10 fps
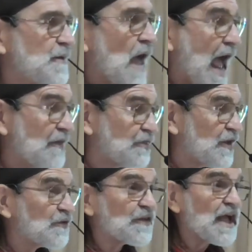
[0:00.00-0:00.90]
at
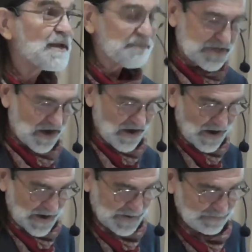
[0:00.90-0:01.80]
the same
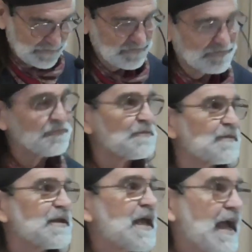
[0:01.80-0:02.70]
time
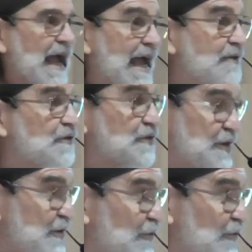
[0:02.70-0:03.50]
and still